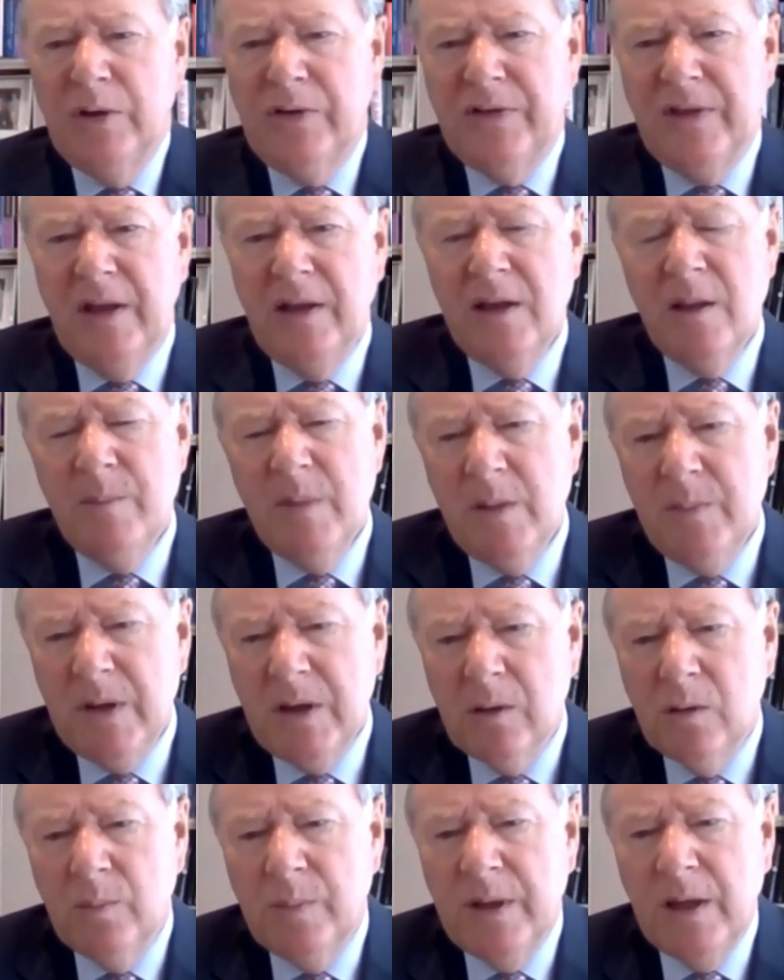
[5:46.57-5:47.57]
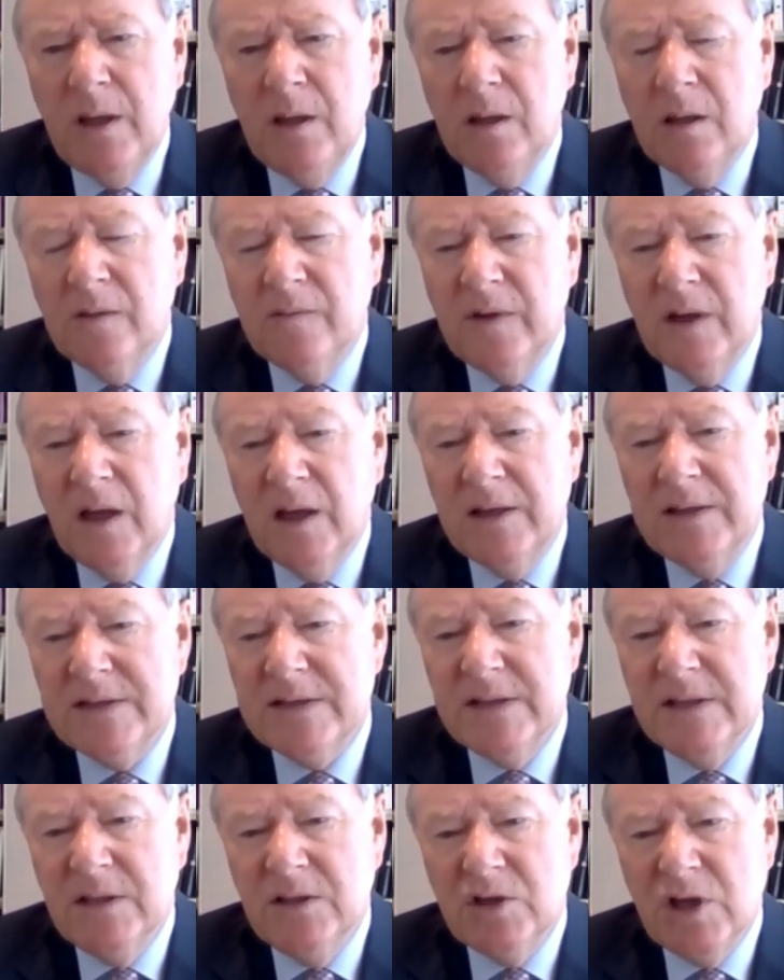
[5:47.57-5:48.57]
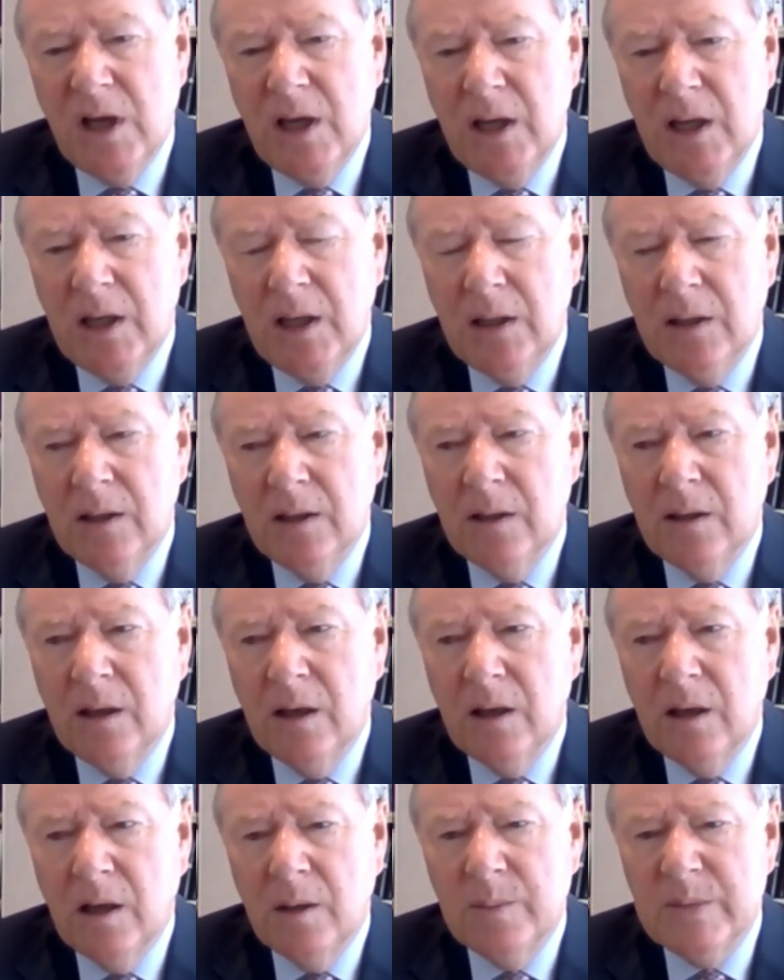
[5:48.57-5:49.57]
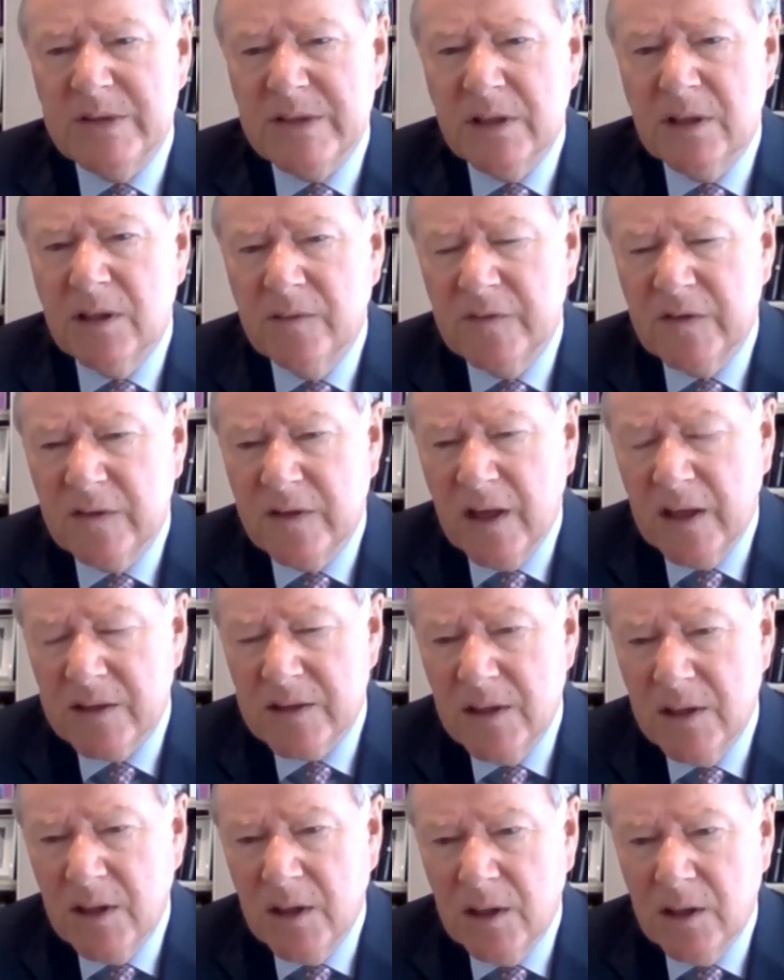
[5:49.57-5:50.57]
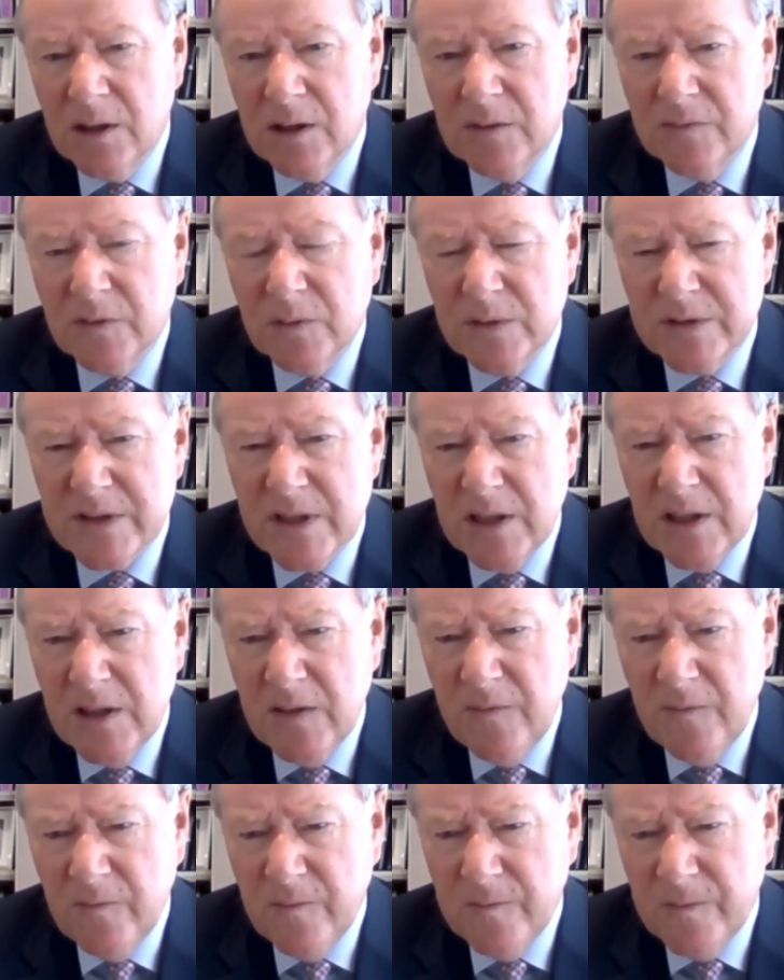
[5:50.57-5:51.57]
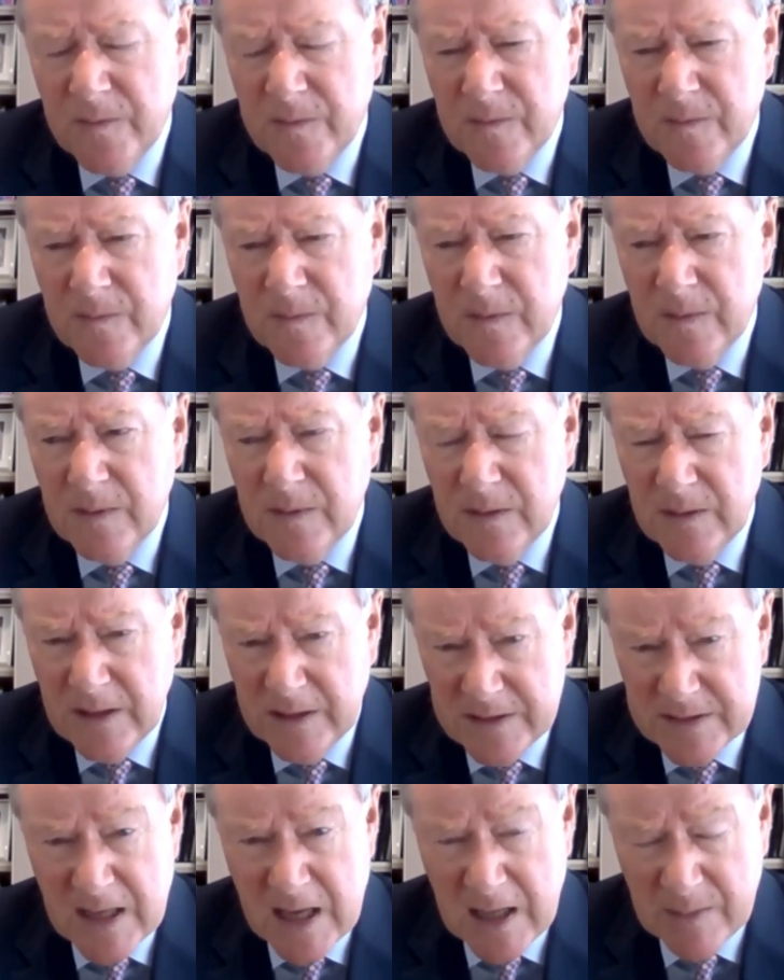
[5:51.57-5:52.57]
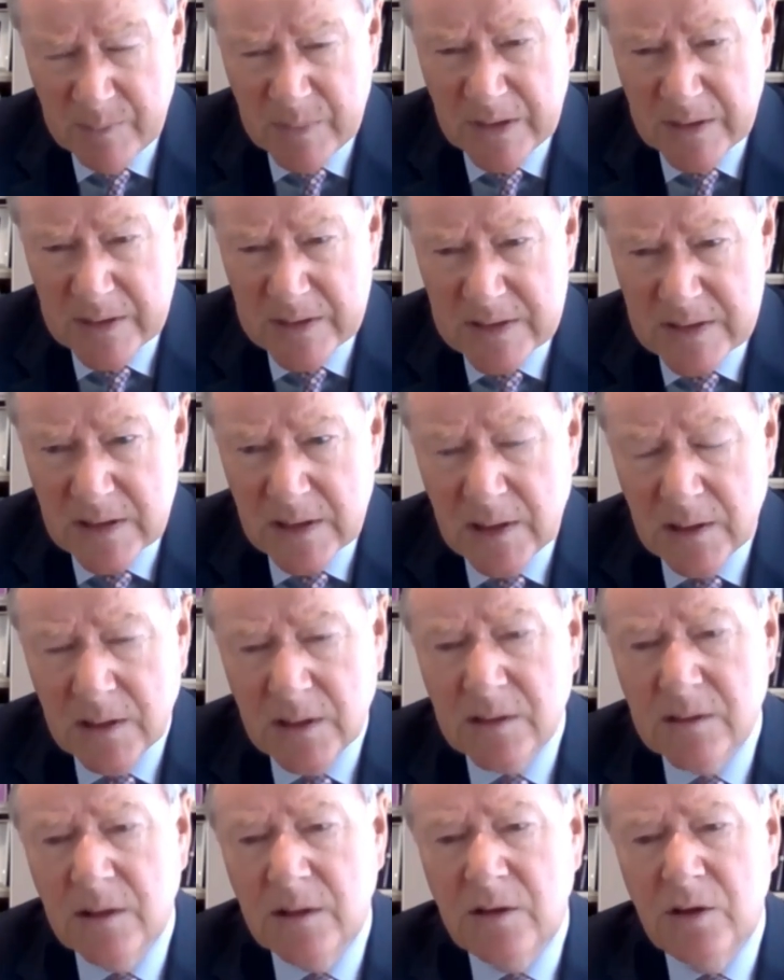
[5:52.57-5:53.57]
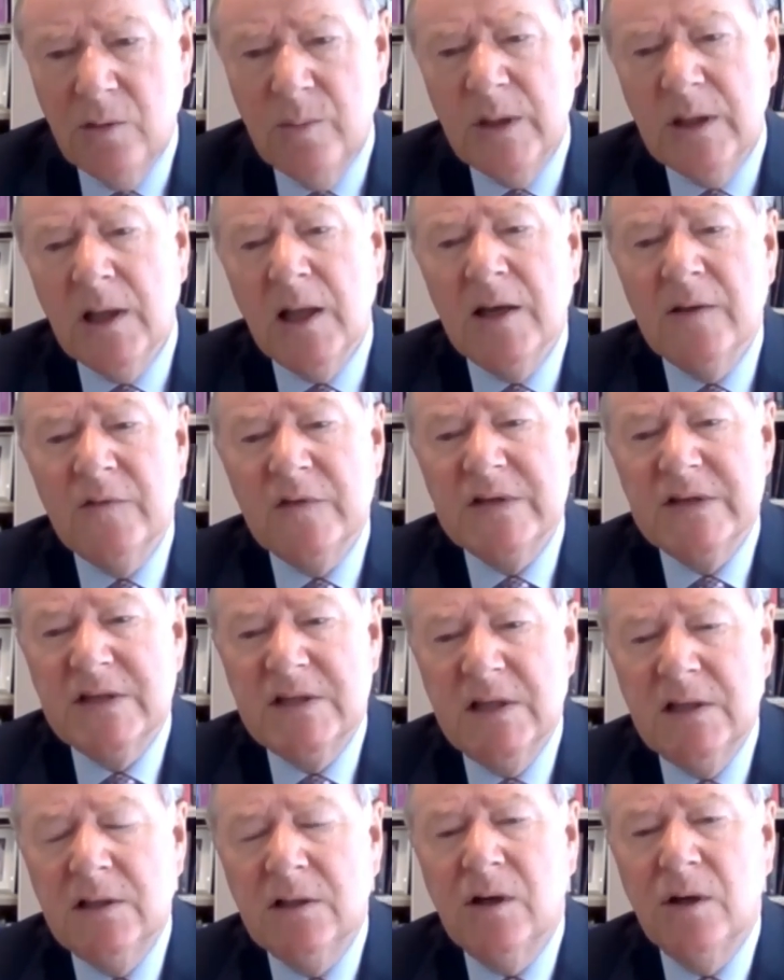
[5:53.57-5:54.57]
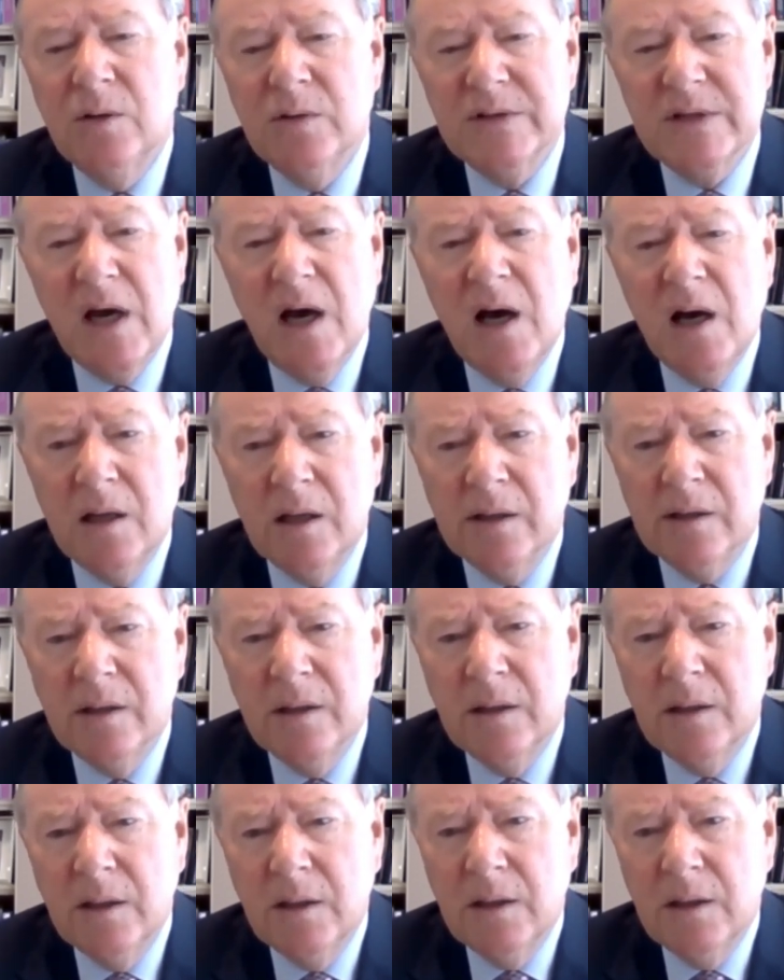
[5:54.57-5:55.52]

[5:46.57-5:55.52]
But the Namibia opinion of the ICJ observed that, of course, if this happens, that human life still goes on.